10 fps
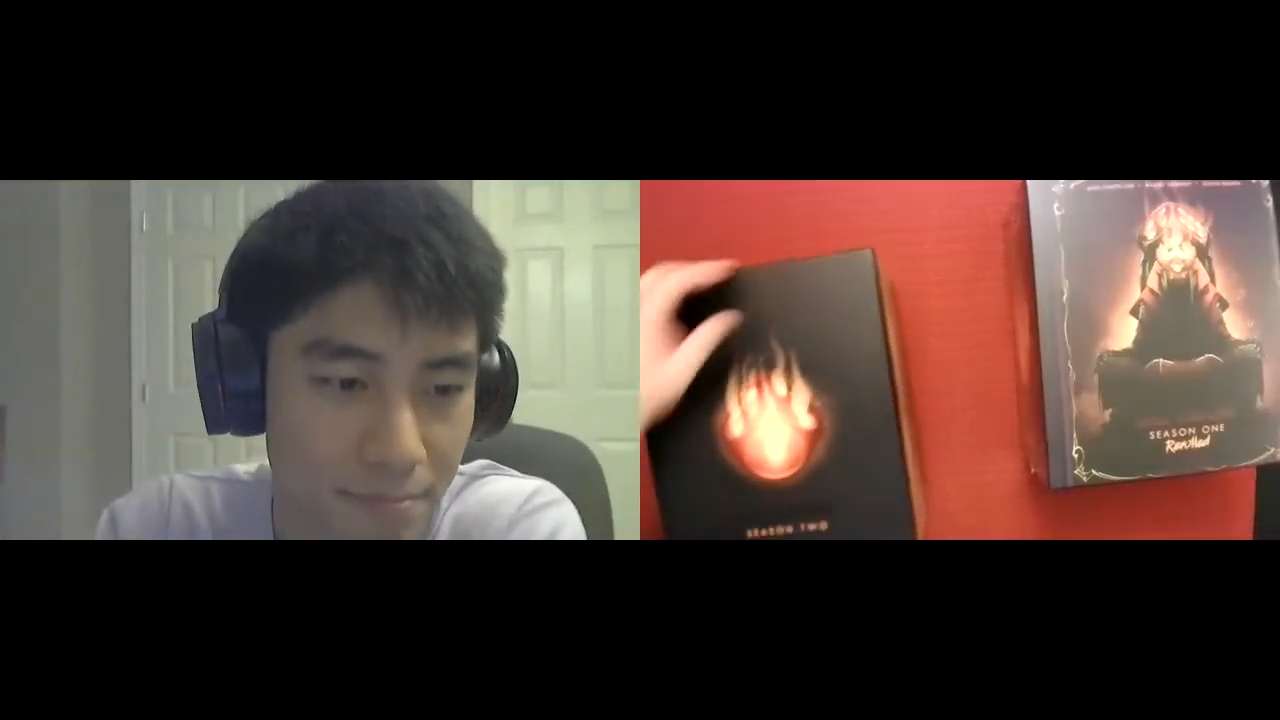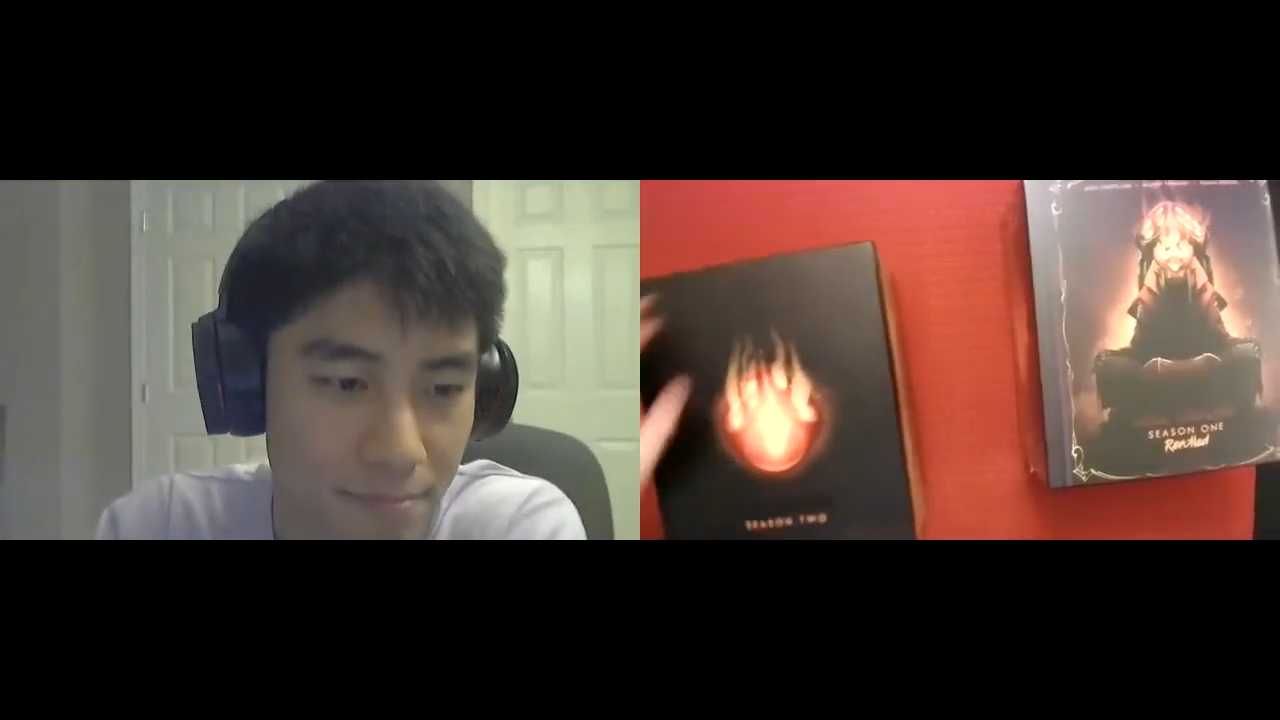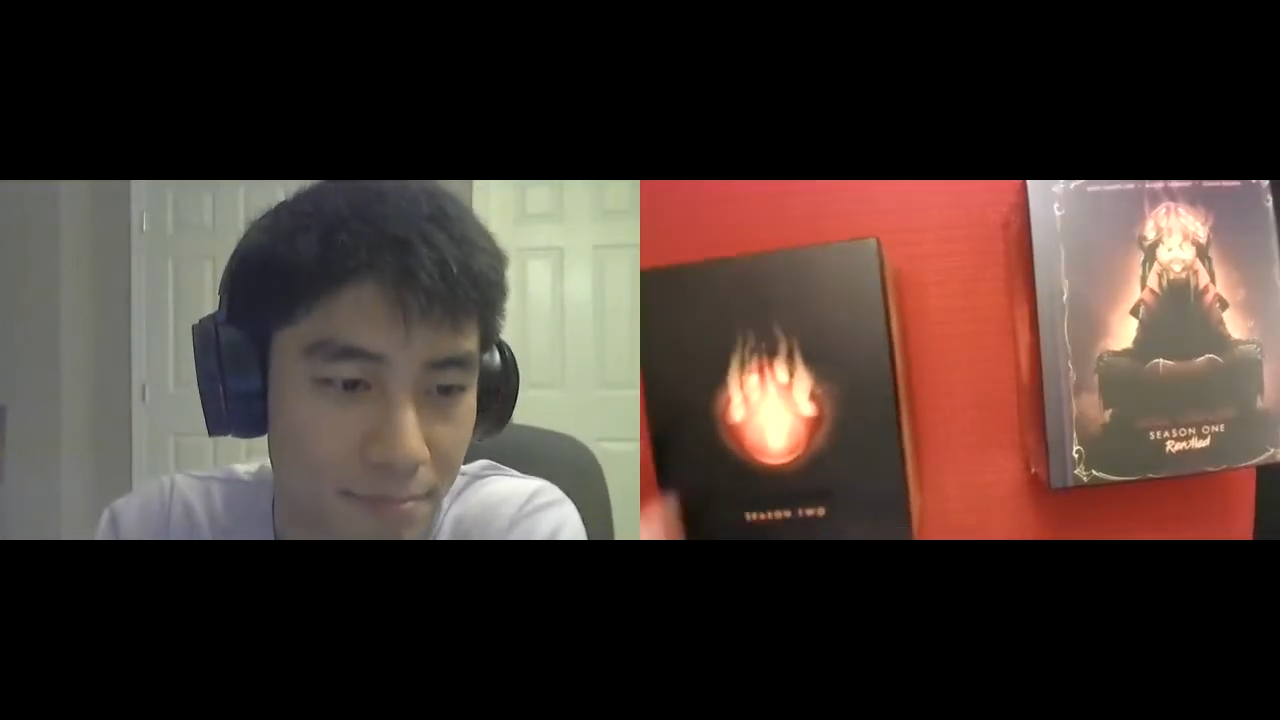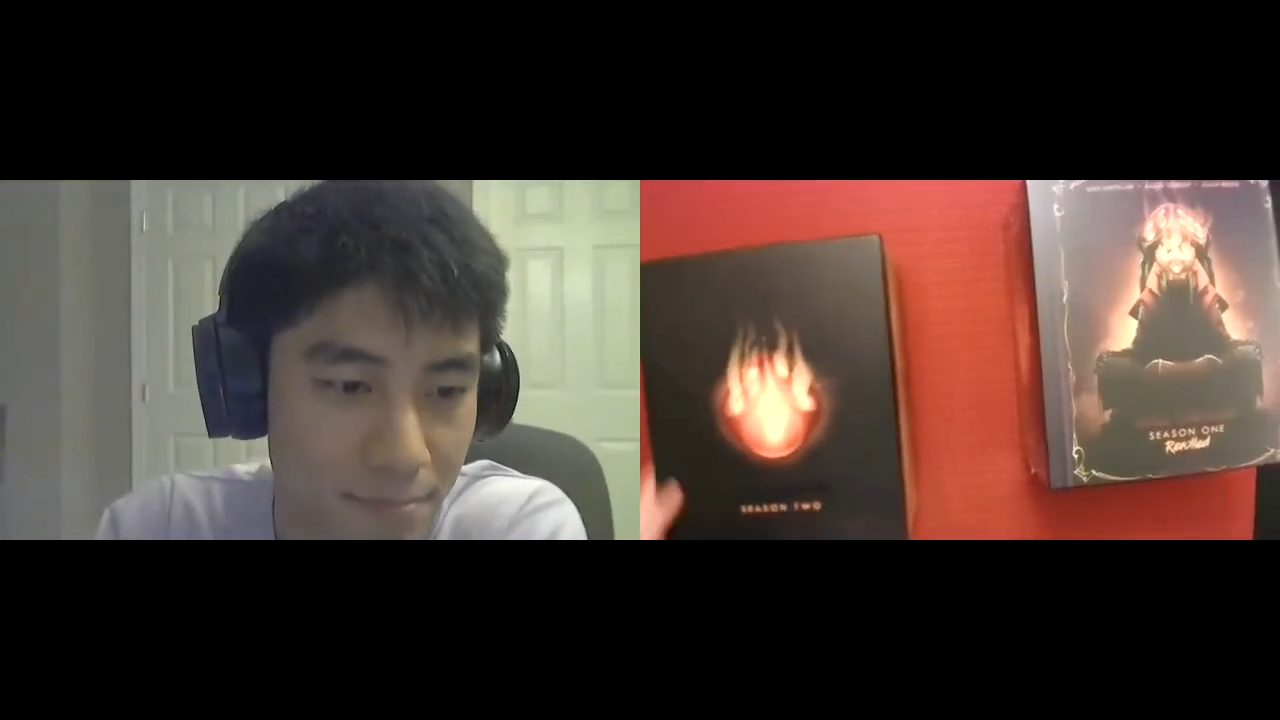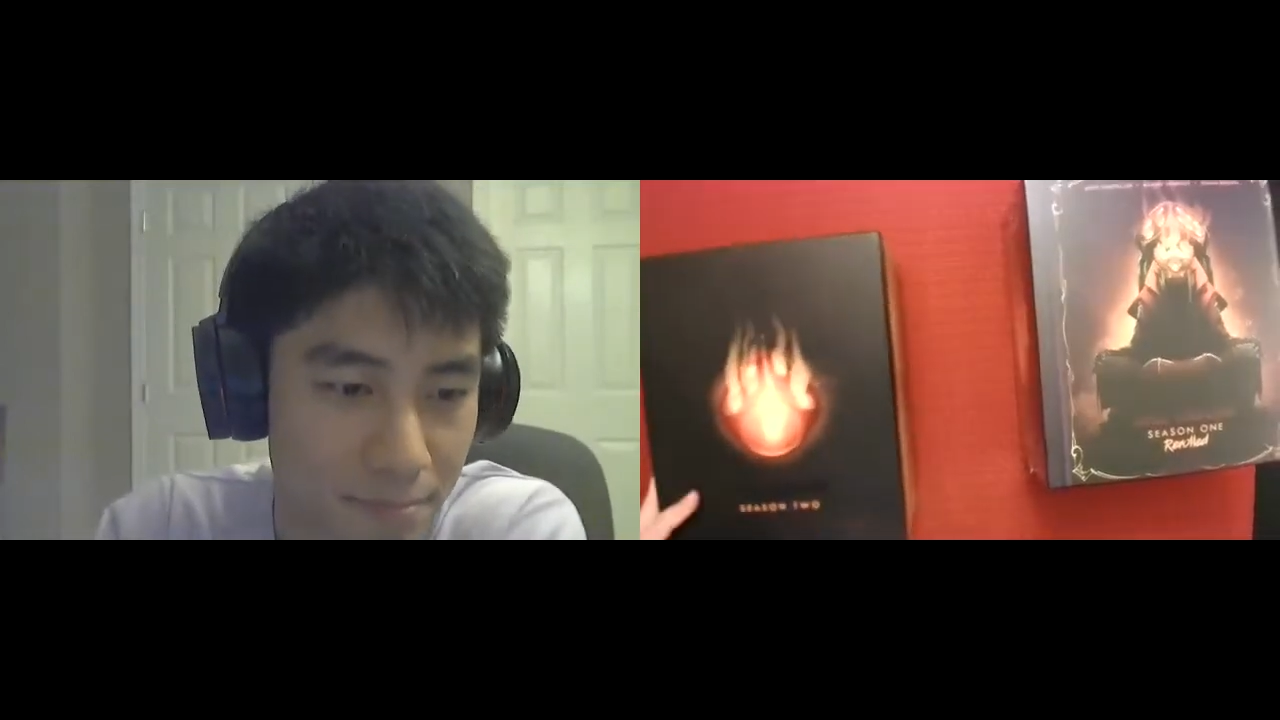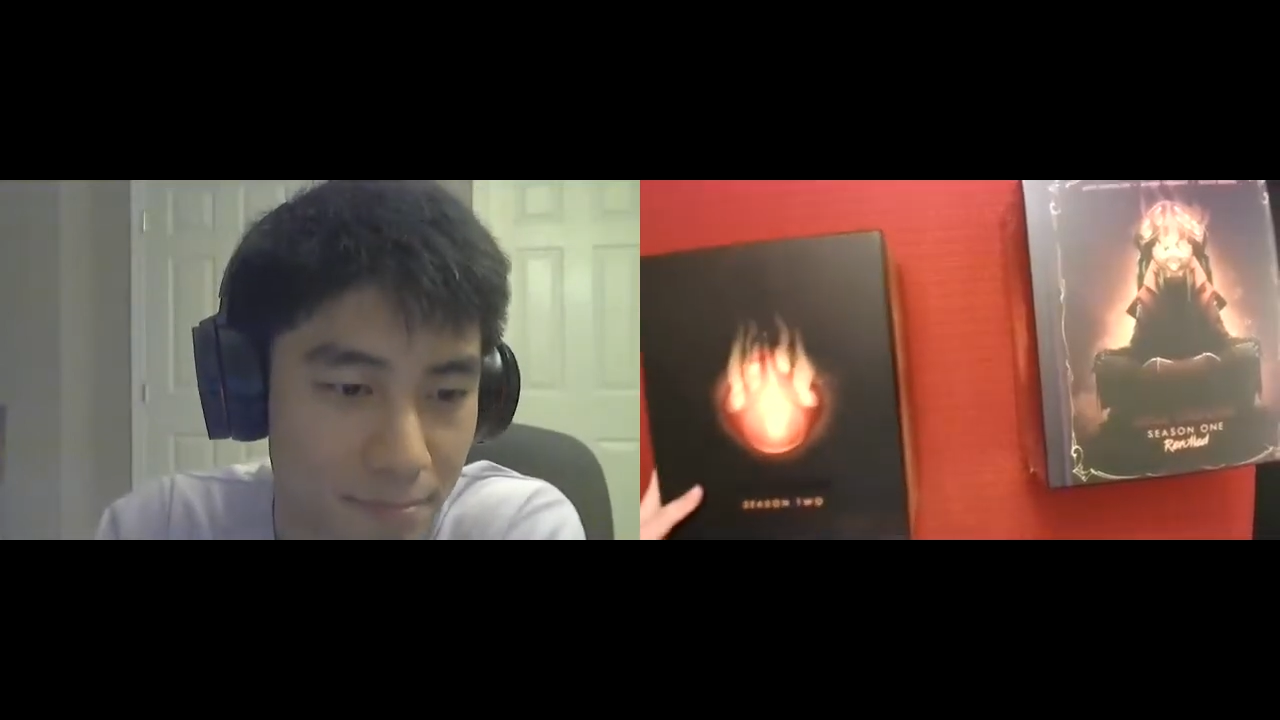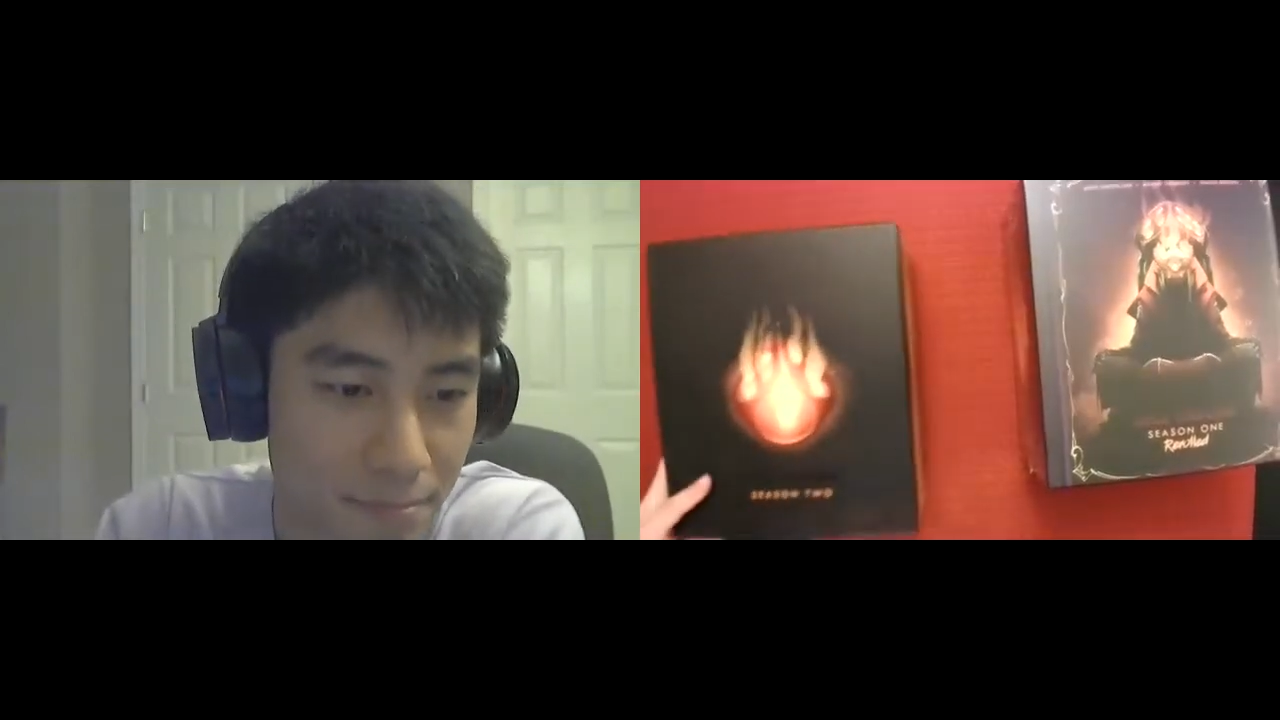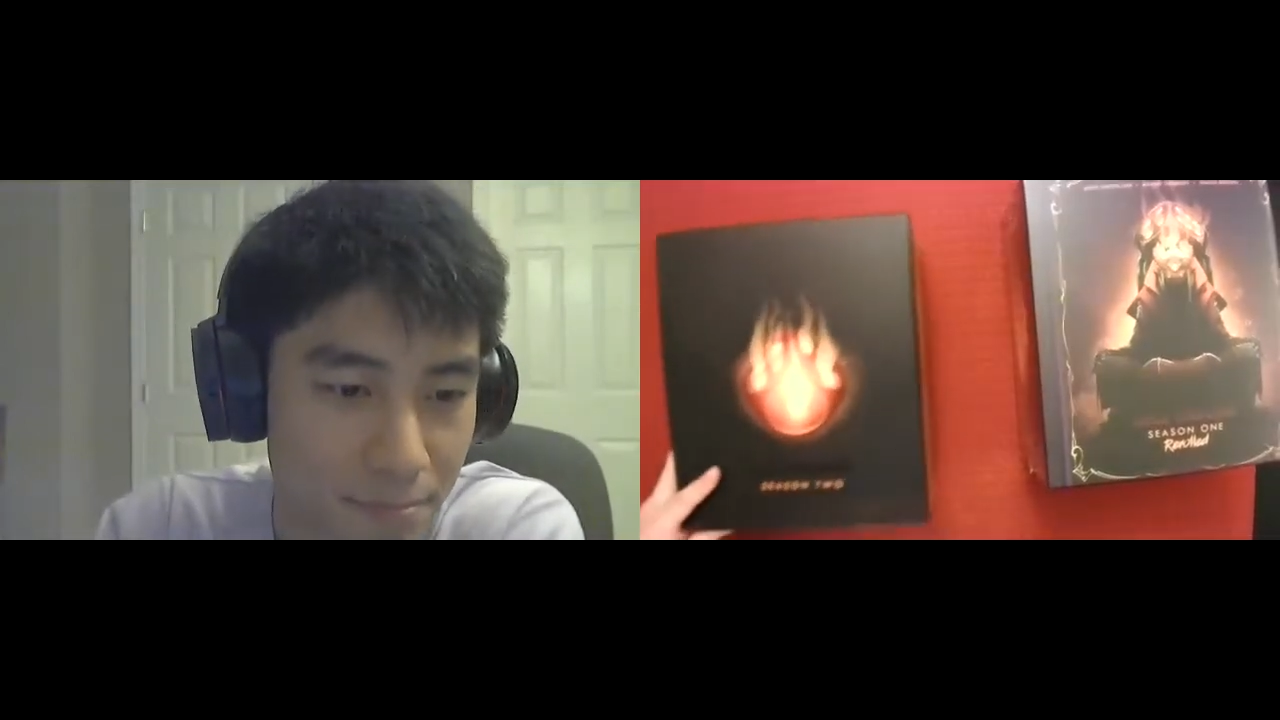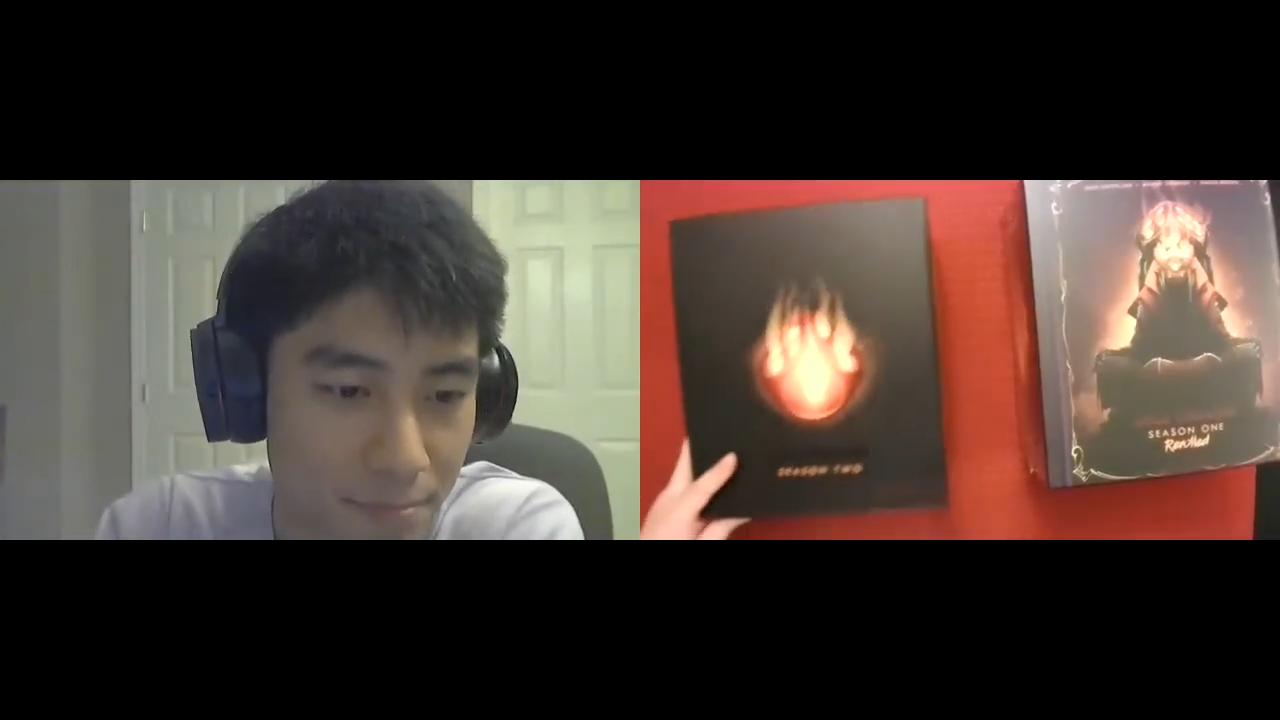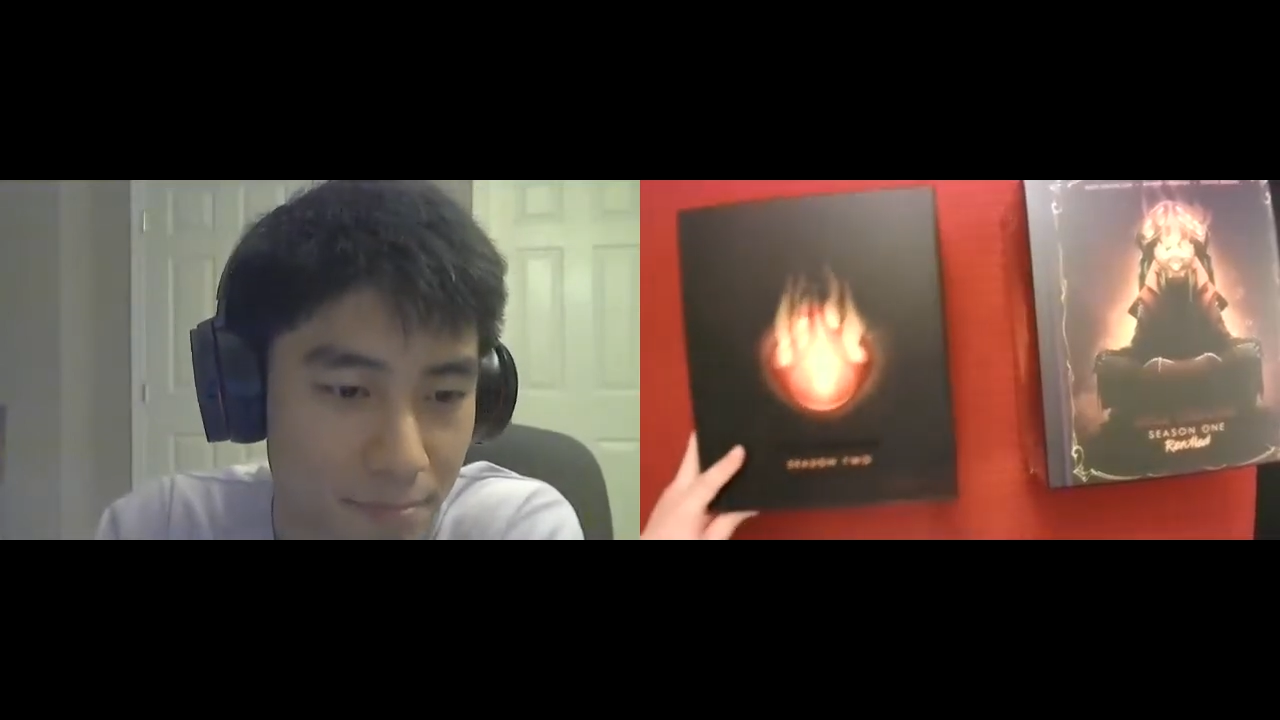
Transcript: the characters and their